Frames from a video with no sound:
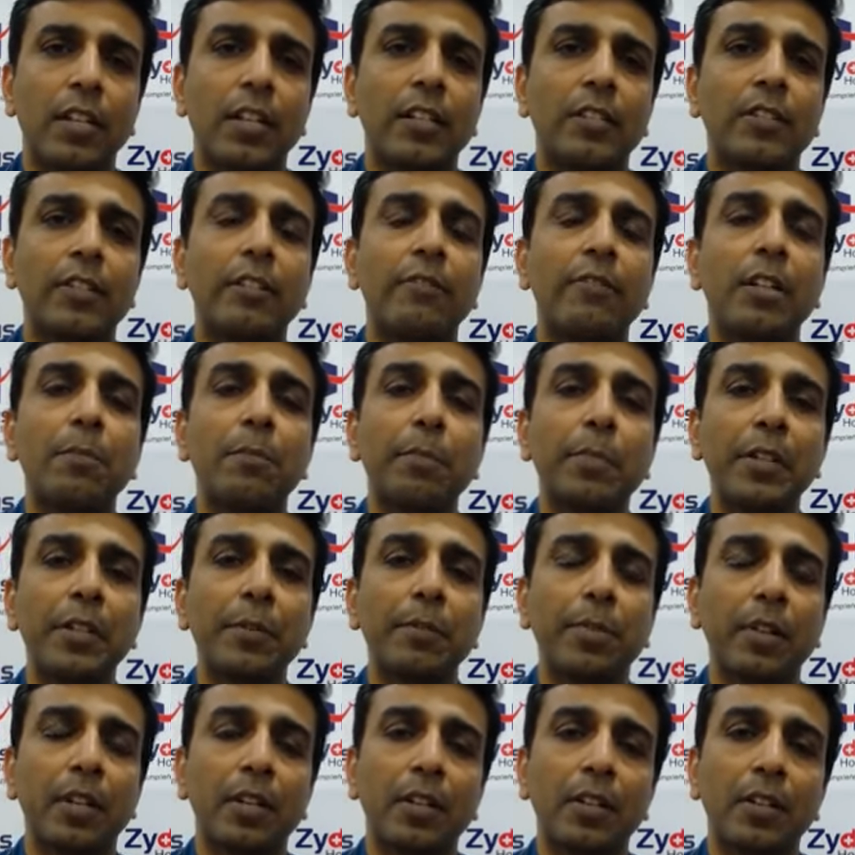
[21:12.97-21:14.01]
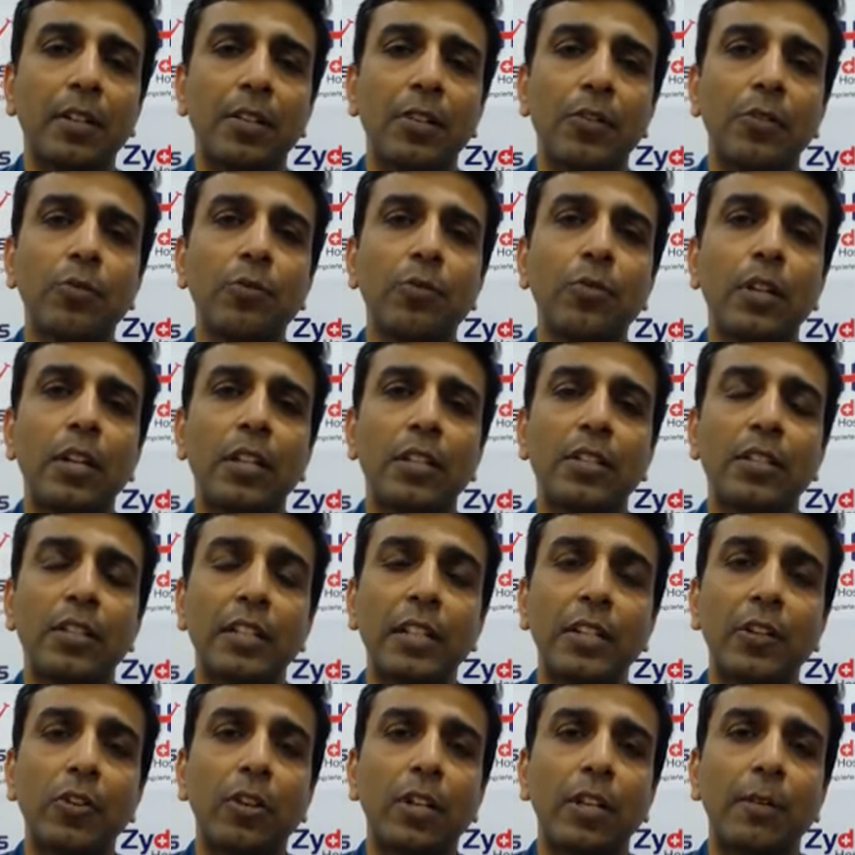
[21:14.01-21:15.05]
several people who are
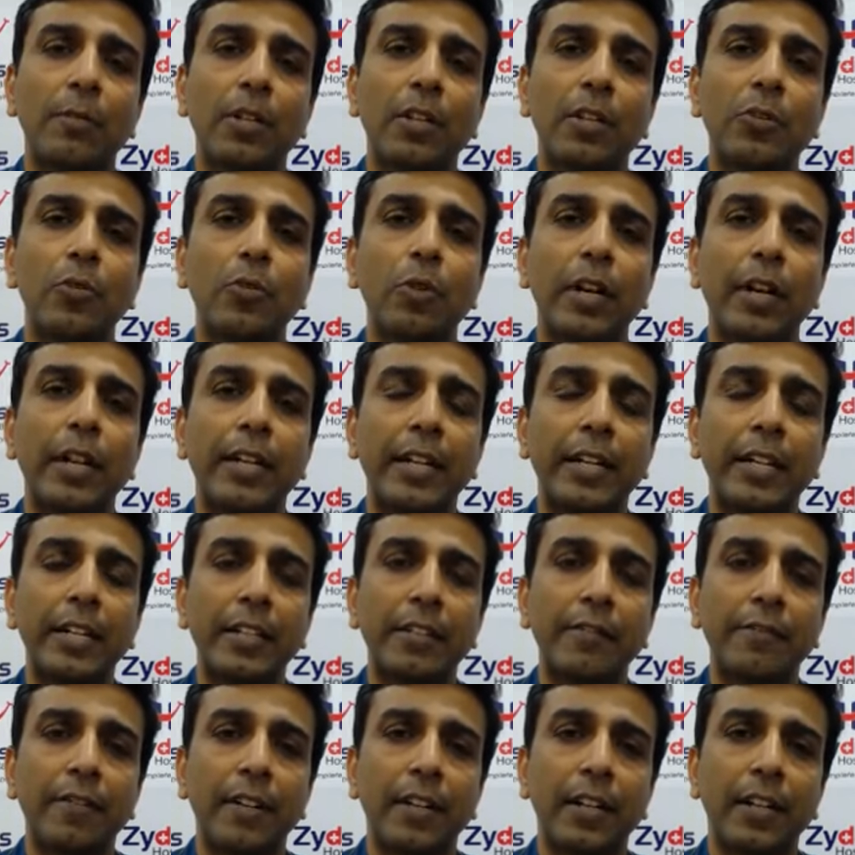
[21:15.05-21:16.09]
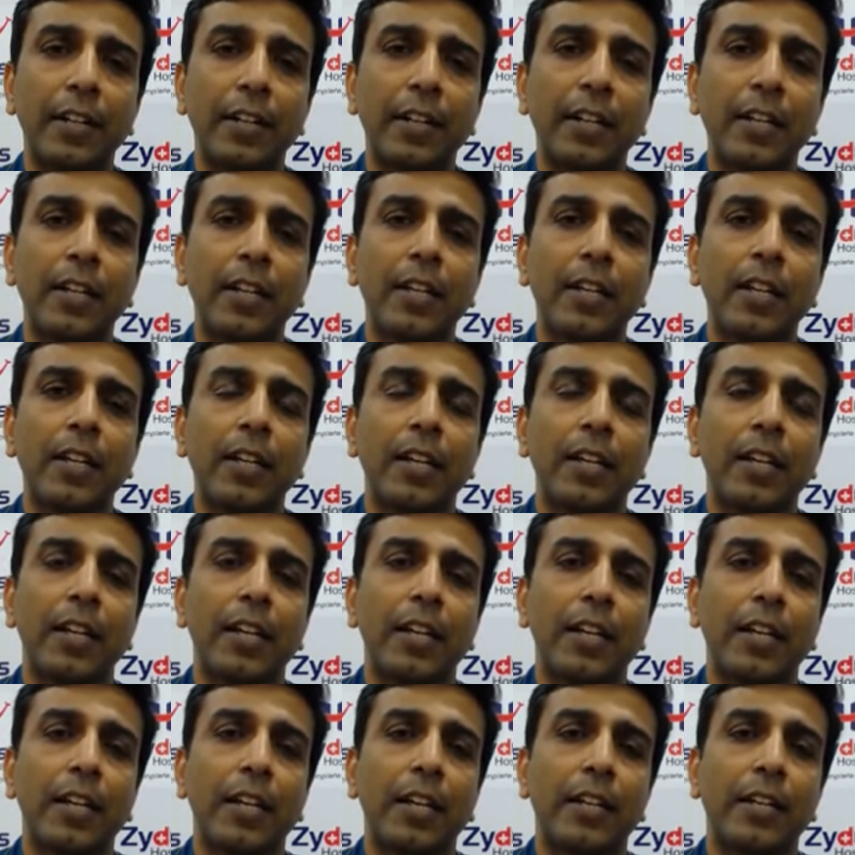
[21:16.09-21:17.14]
still not able to identify
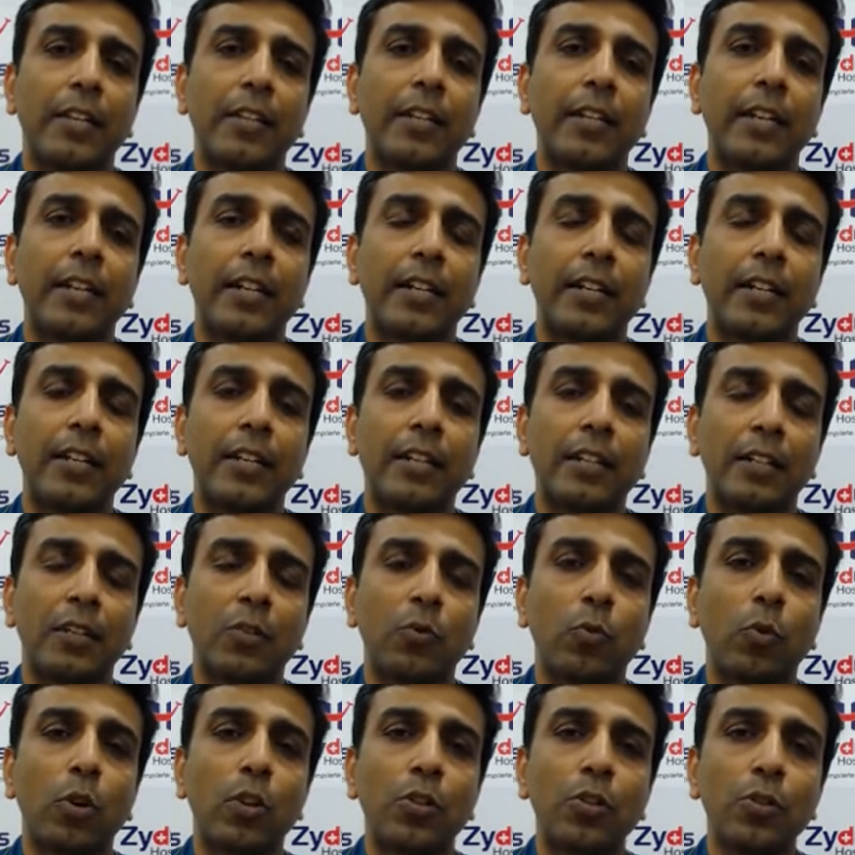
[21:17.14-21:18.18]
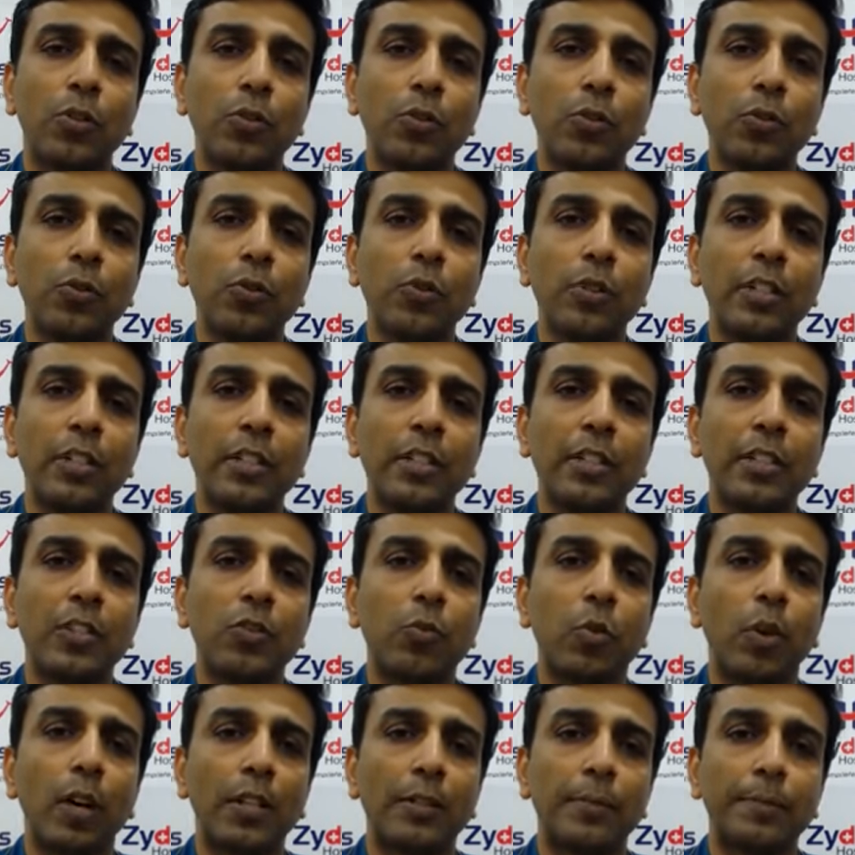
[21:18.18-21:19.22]
that what to do in
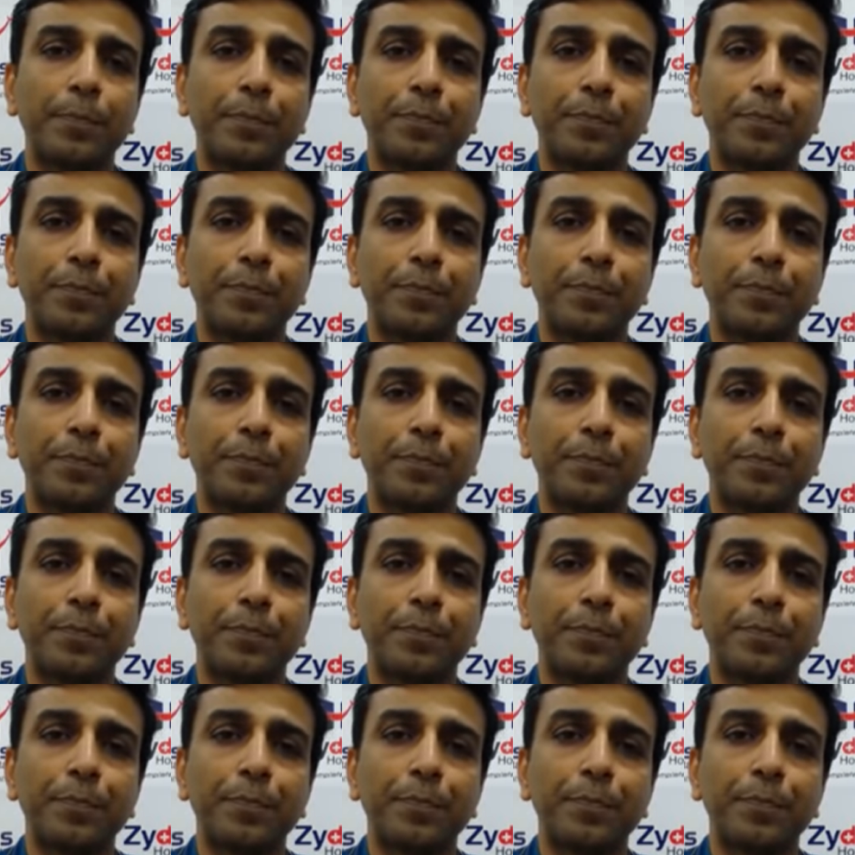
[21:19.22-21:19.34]
this one.